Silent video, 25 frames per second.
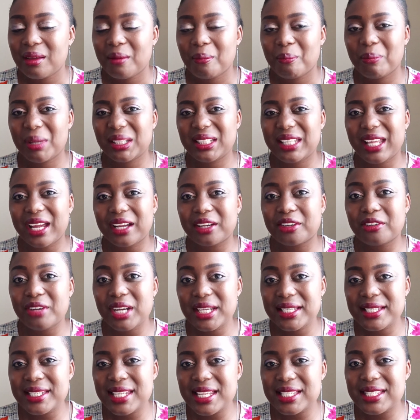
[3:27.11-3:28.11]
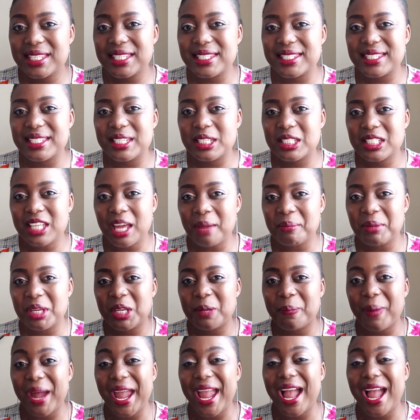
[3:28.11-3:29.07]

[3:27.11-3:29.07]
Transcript: but their greatness is determined by